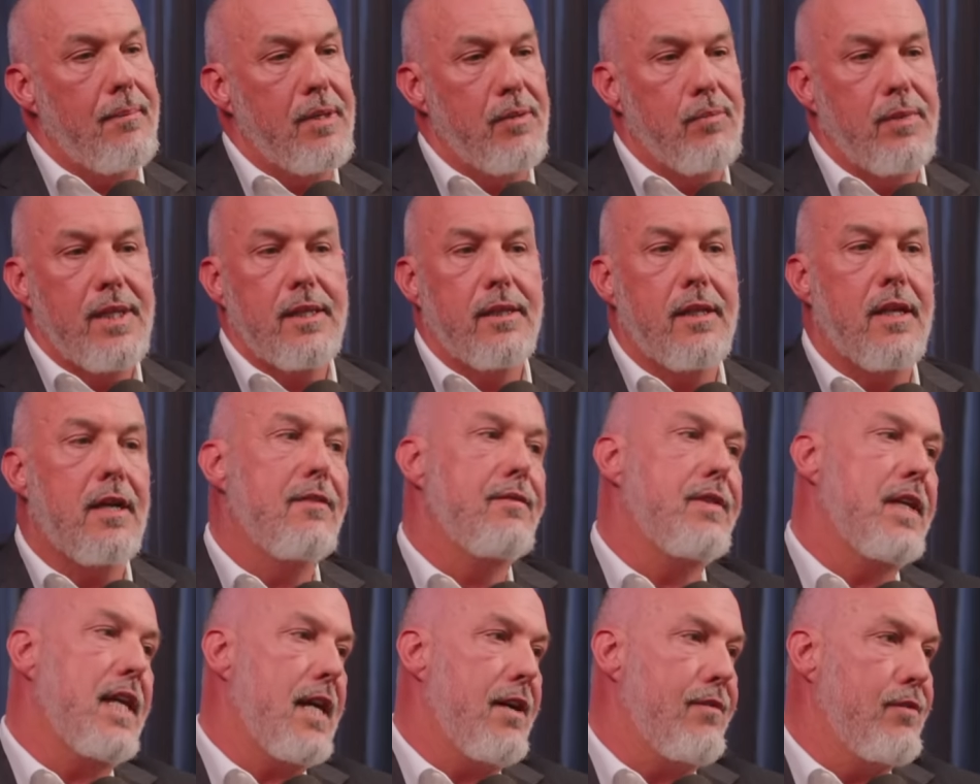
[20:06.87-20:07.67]
And we'd
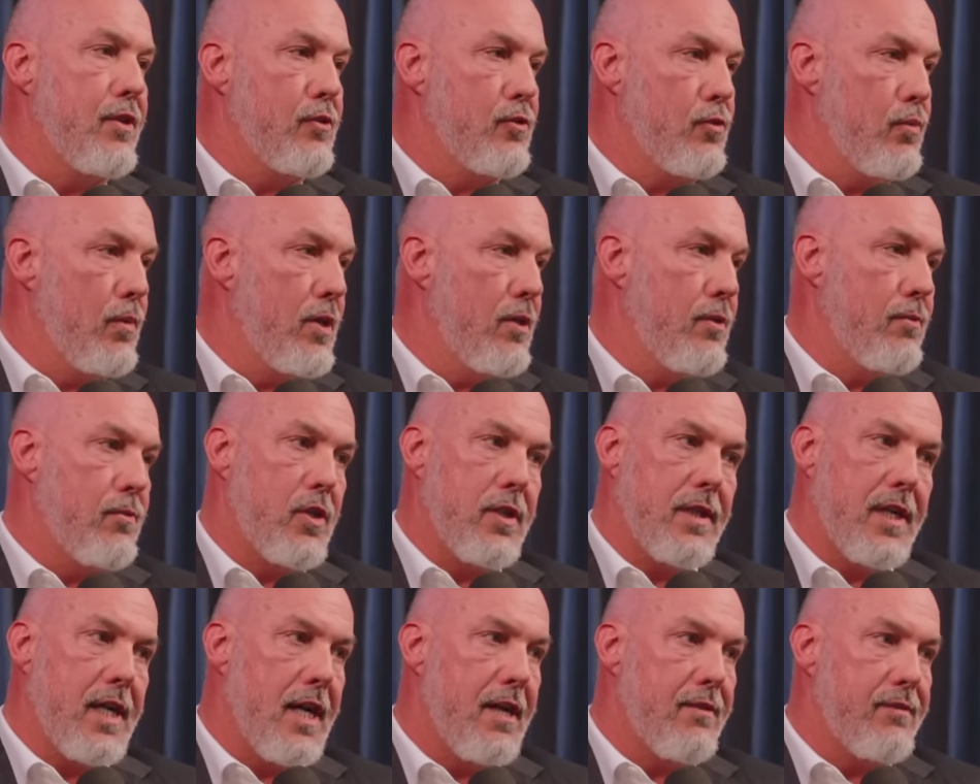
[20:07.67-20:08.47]
love to have those
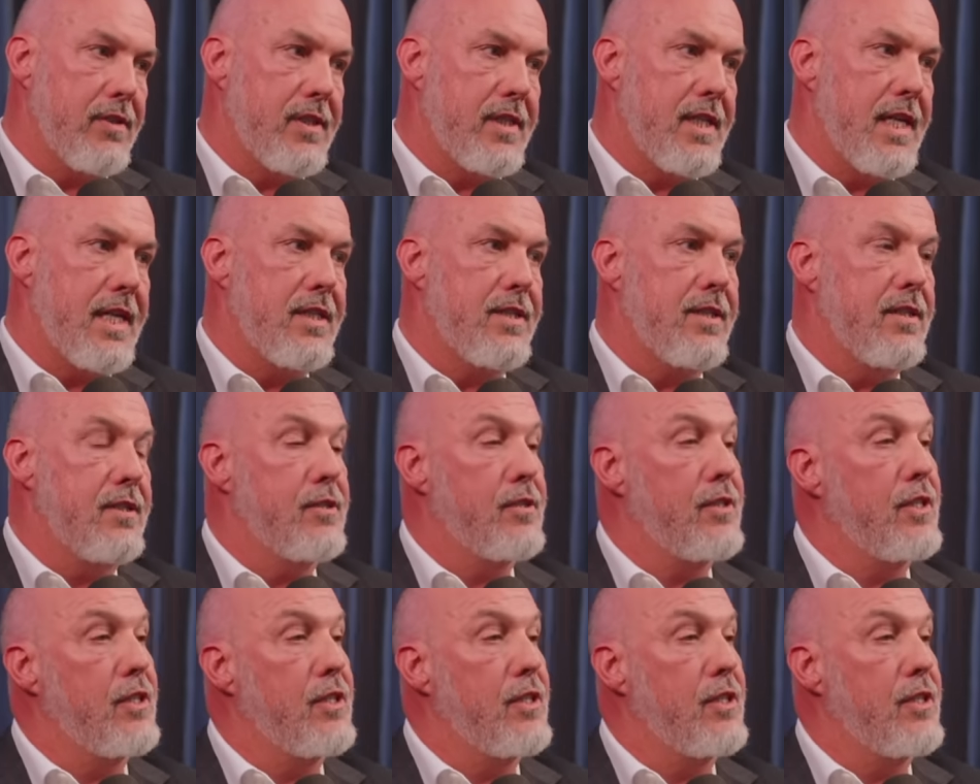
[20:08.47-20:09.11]
one-on-one conversations,